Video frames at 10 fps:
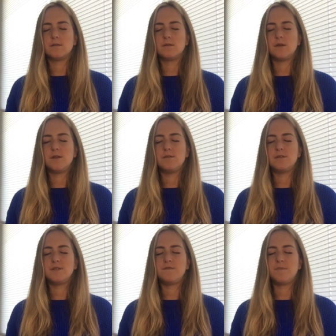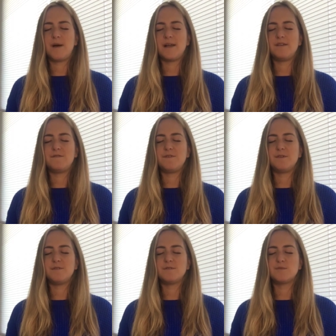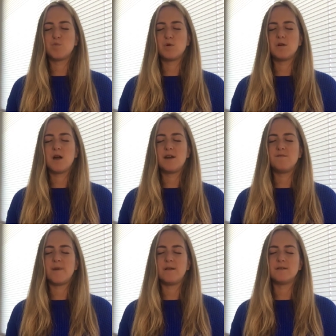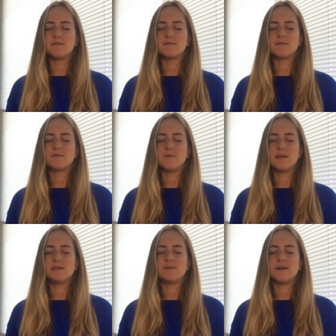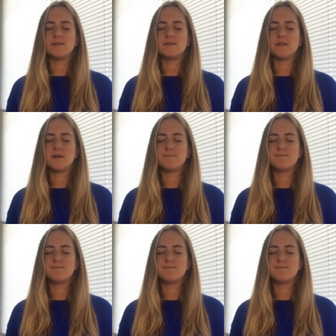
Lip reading: And notice if your body feels more out of balance when experiencing them.